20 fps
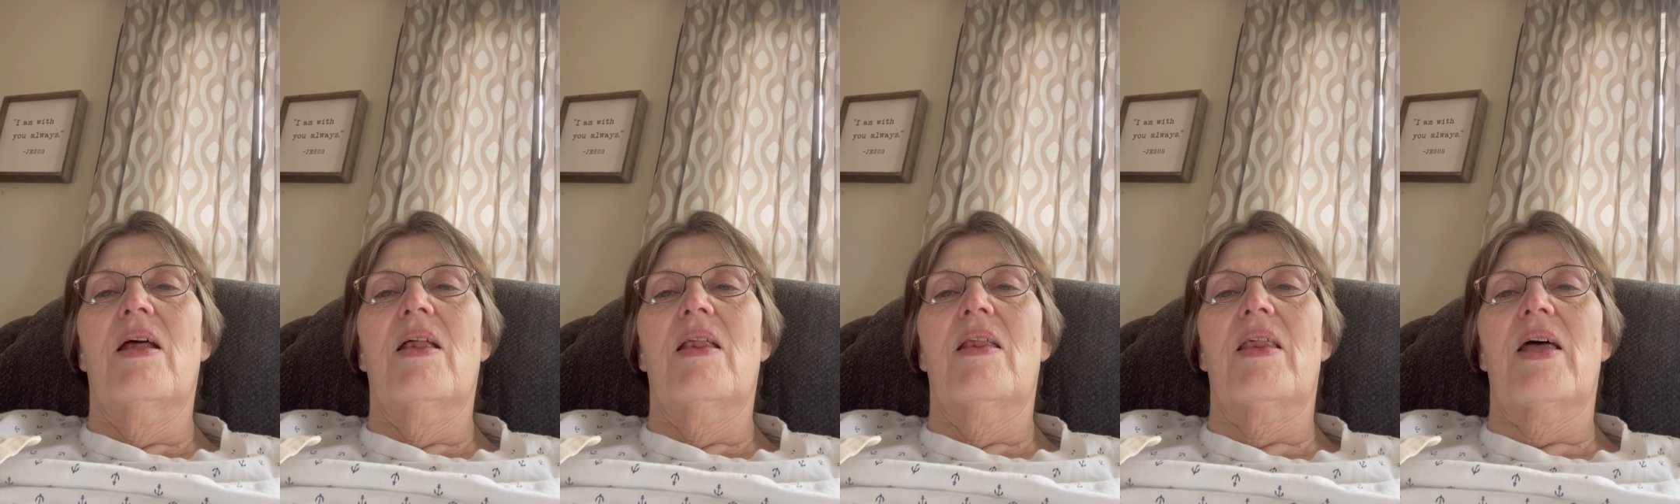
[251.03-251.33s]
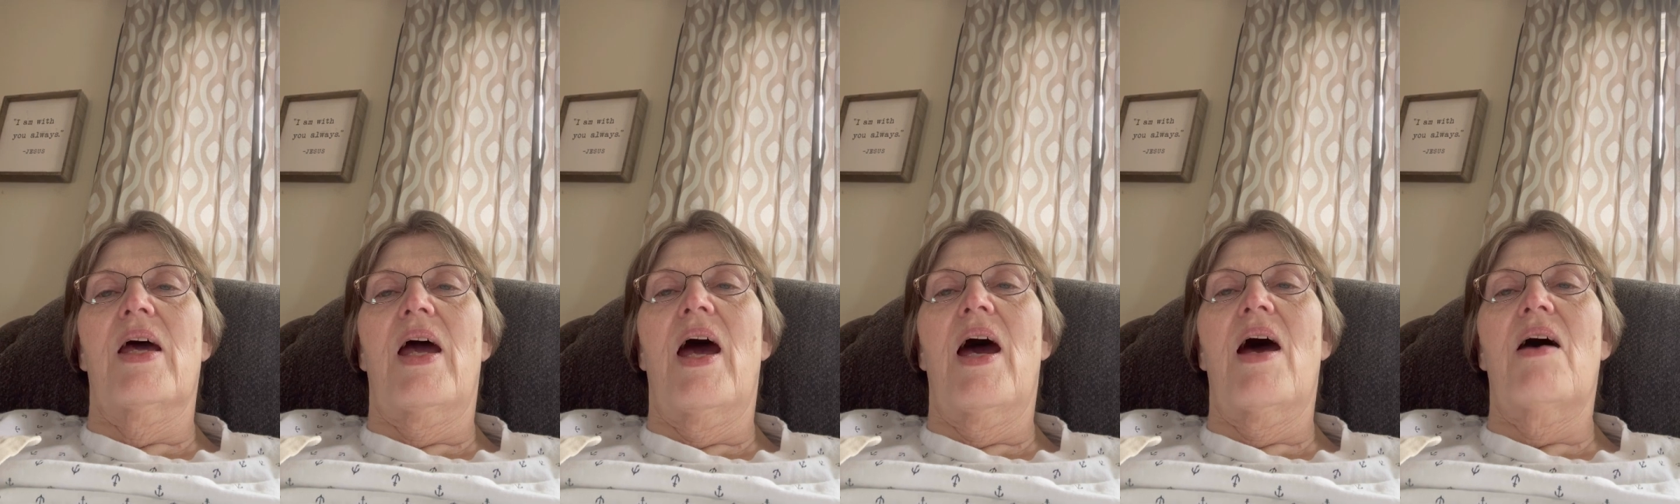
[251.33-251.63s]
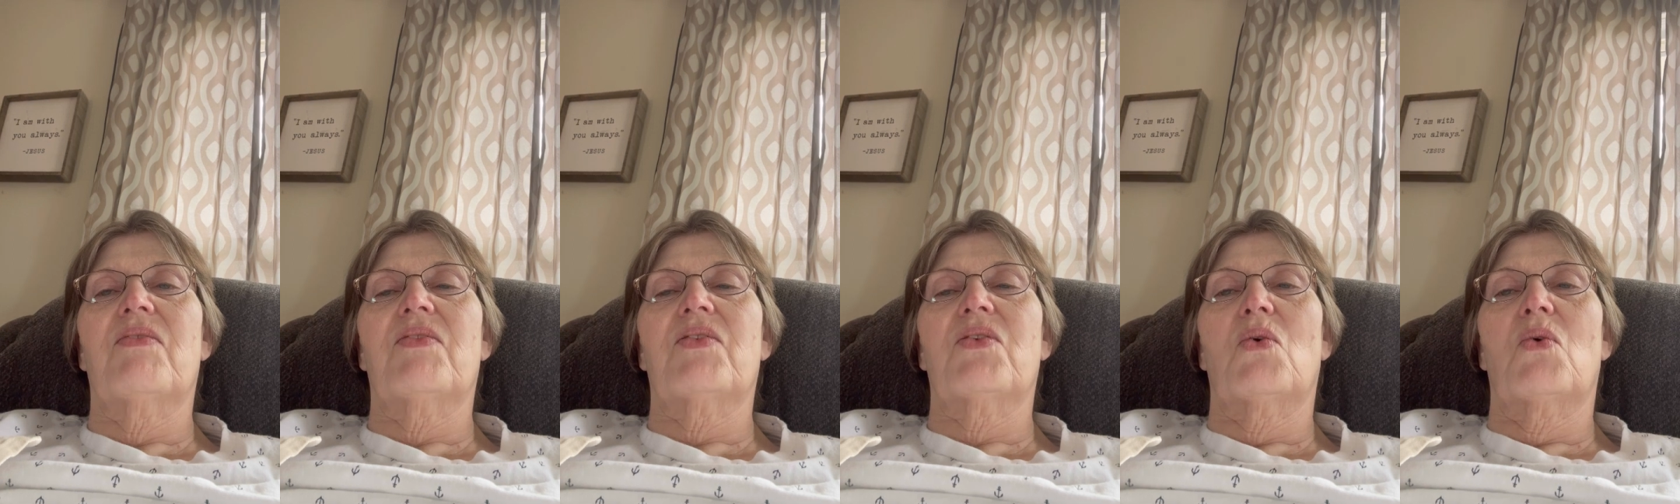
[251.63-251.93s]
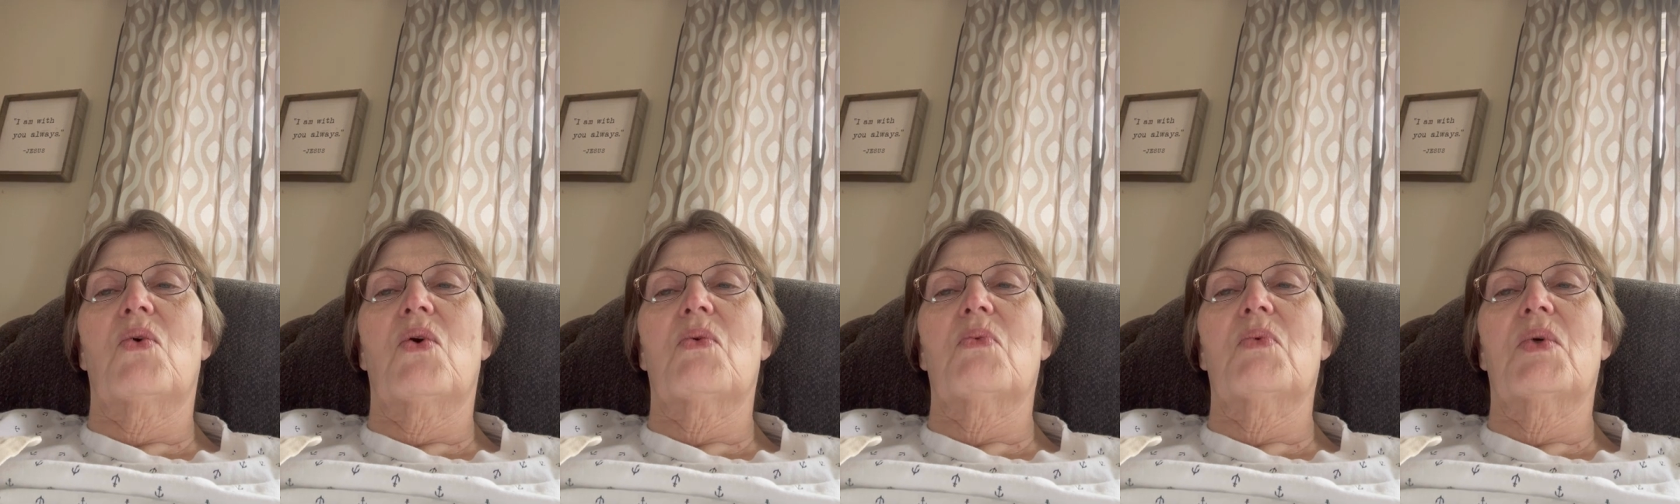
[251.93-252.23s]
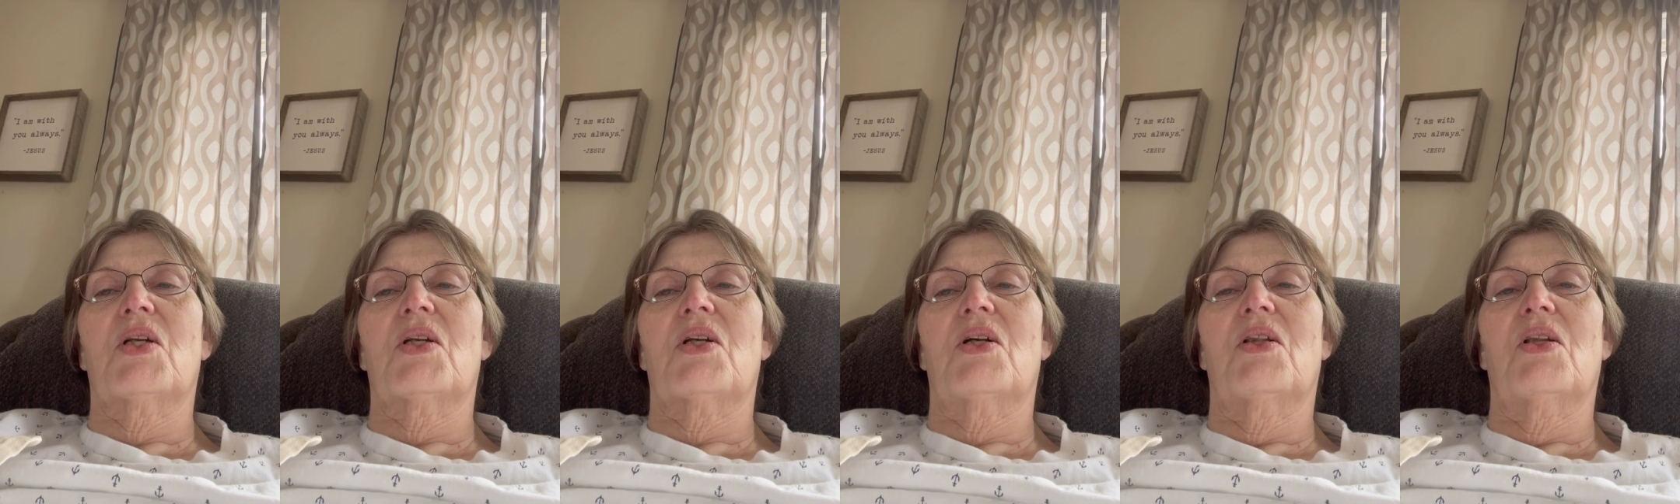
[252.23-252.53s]
the half door
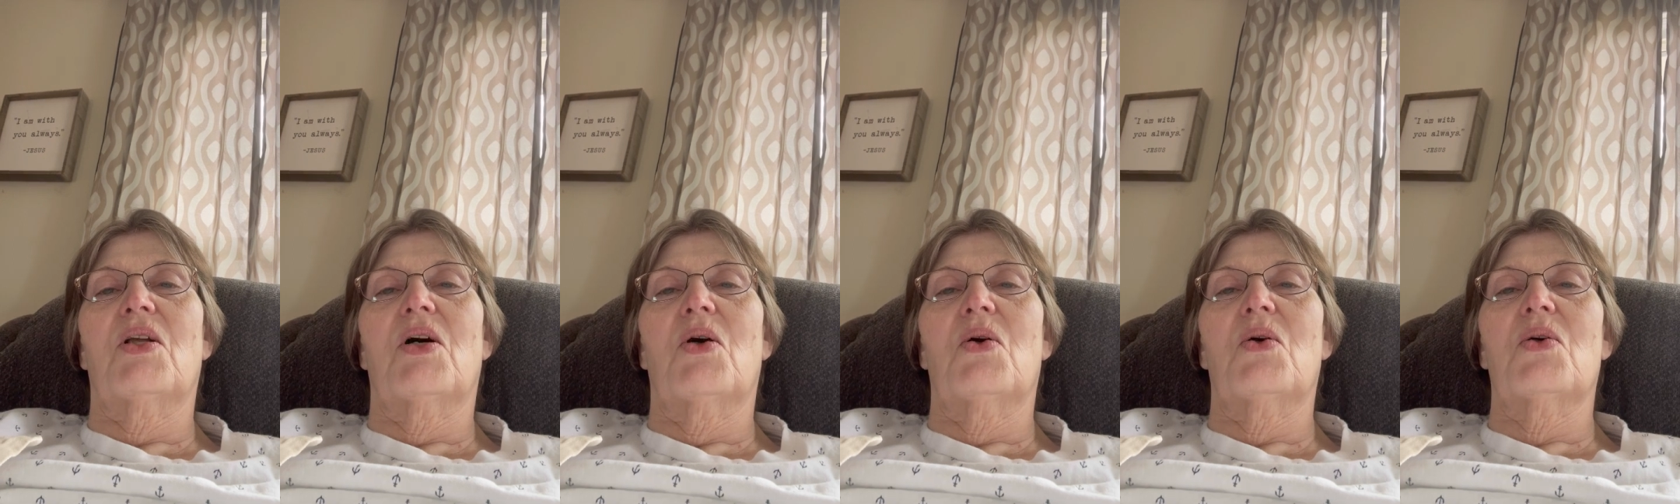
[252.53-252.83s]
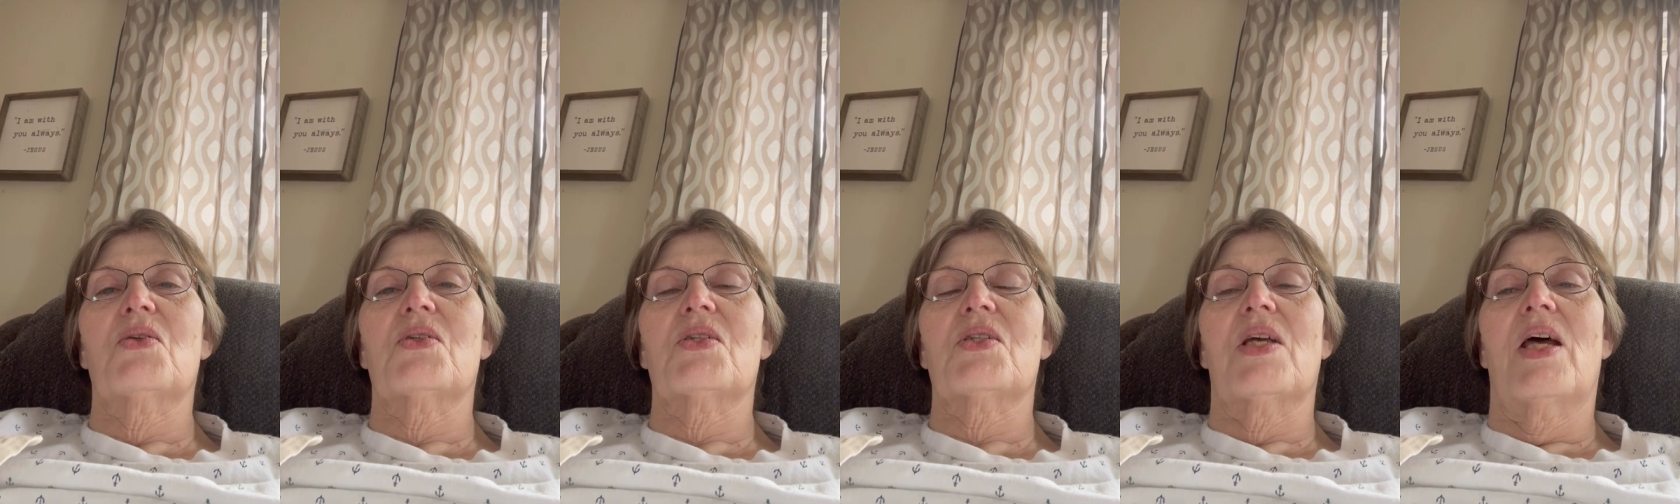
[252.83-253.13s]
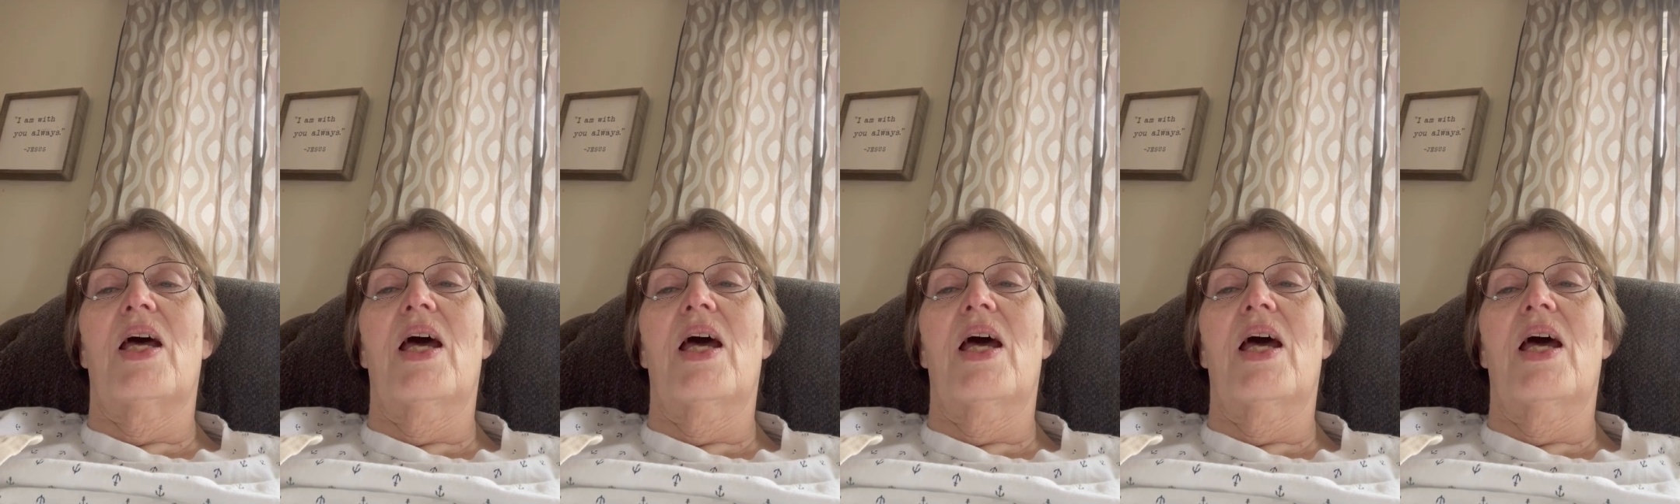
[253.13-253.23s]
would close